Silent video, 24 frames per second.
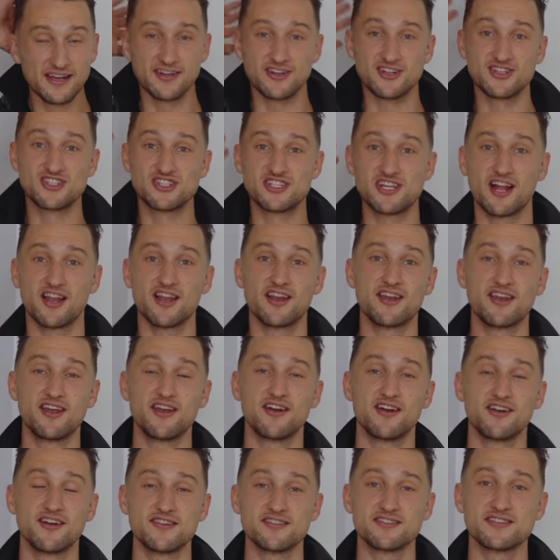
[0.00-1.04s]
There's gel in
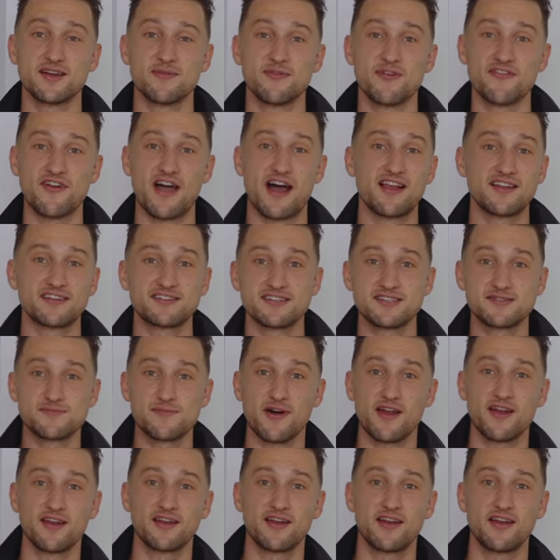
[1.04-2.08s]
here, there's some of Alex's
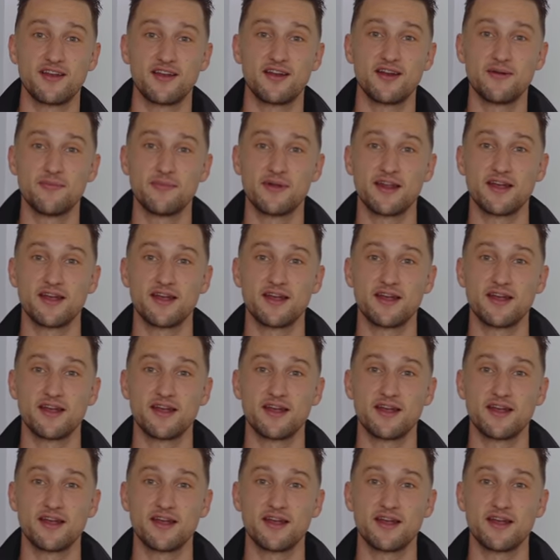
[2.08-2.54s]
product in here, but